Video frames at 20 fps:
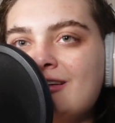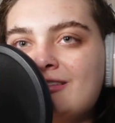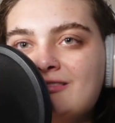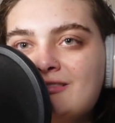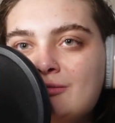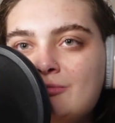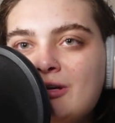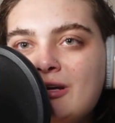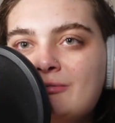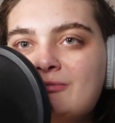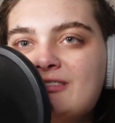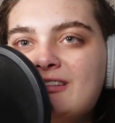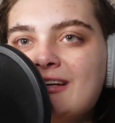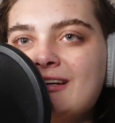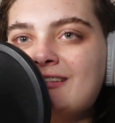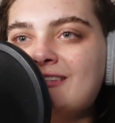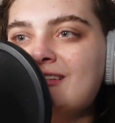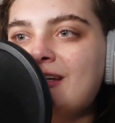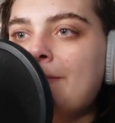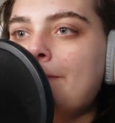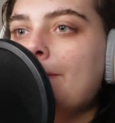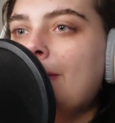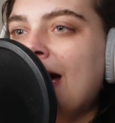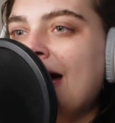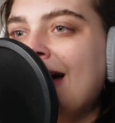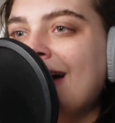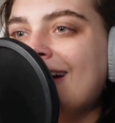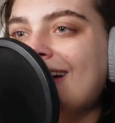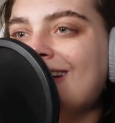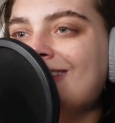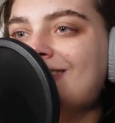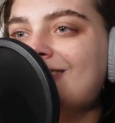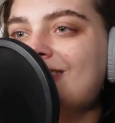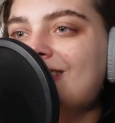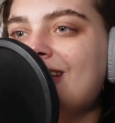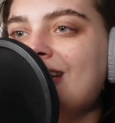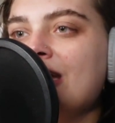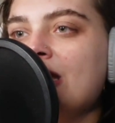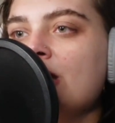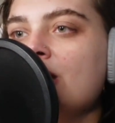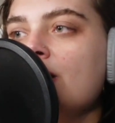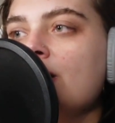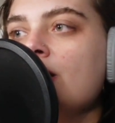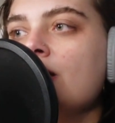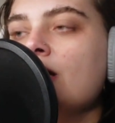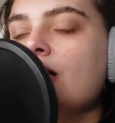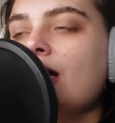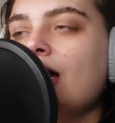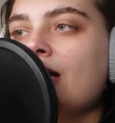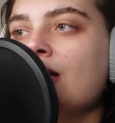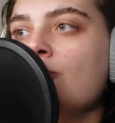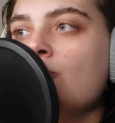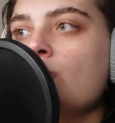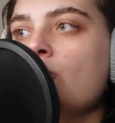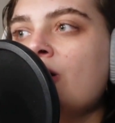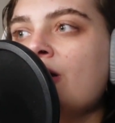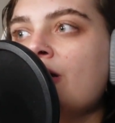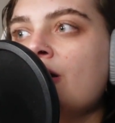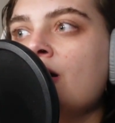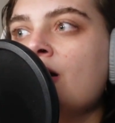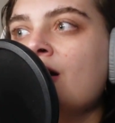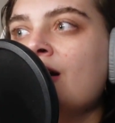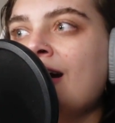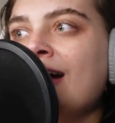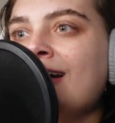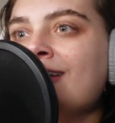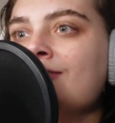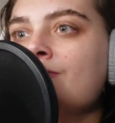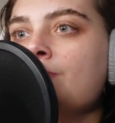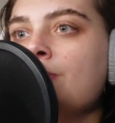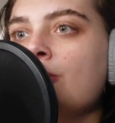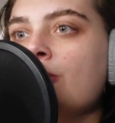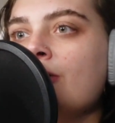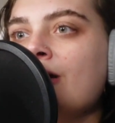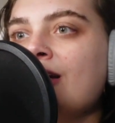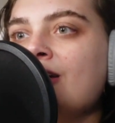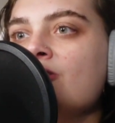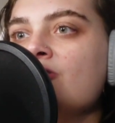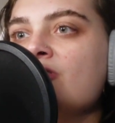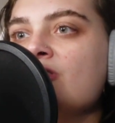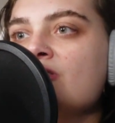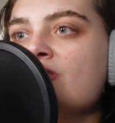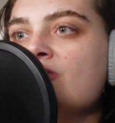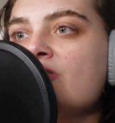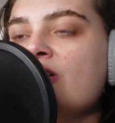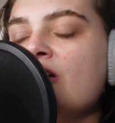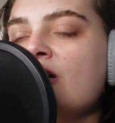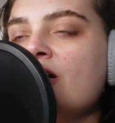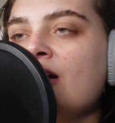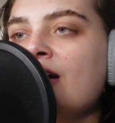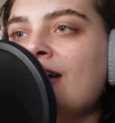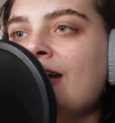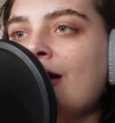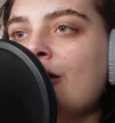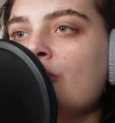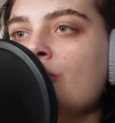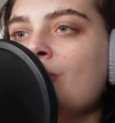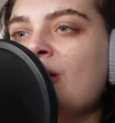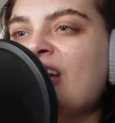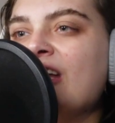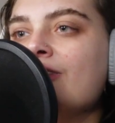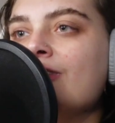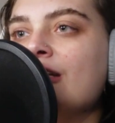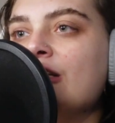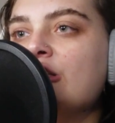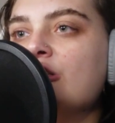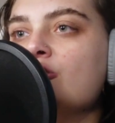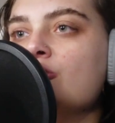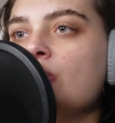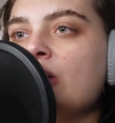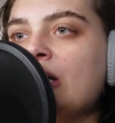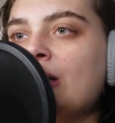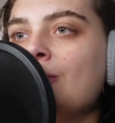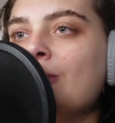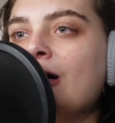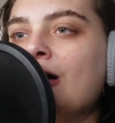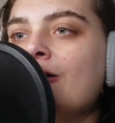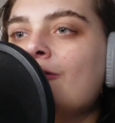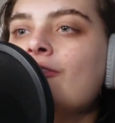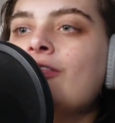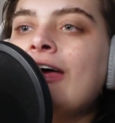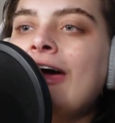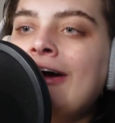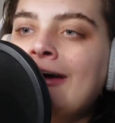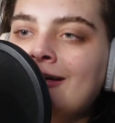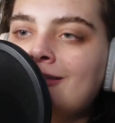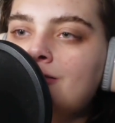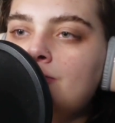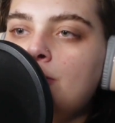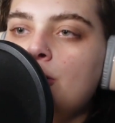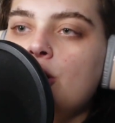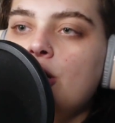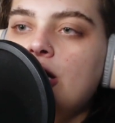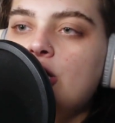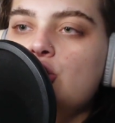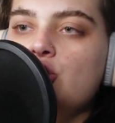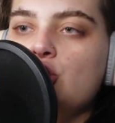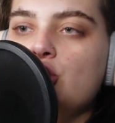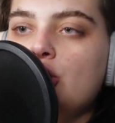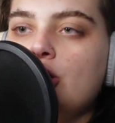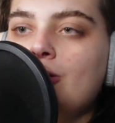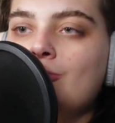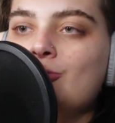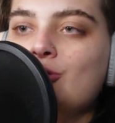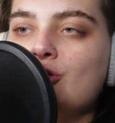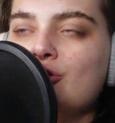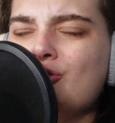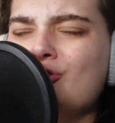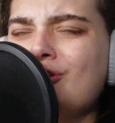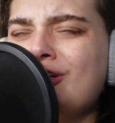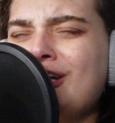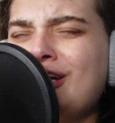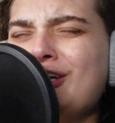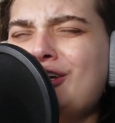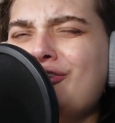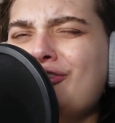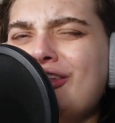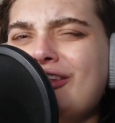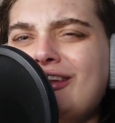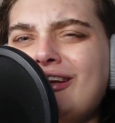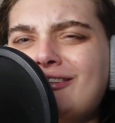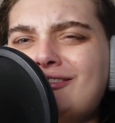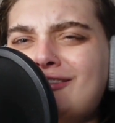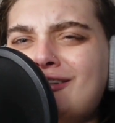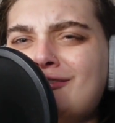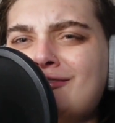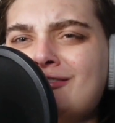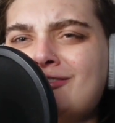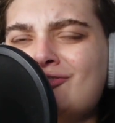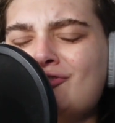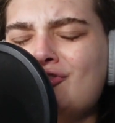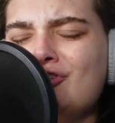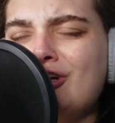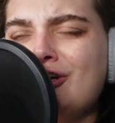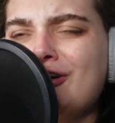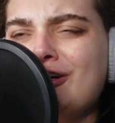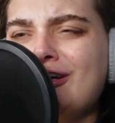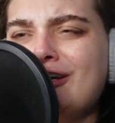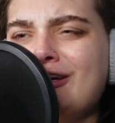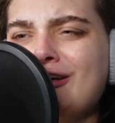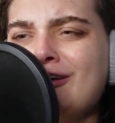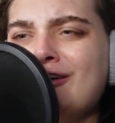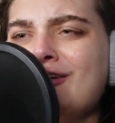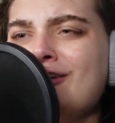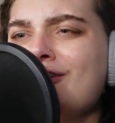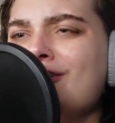of sometimes take a step back and see kind of what our aspirations are and how to make the dream of the aspiration come true. And I know that that sounds very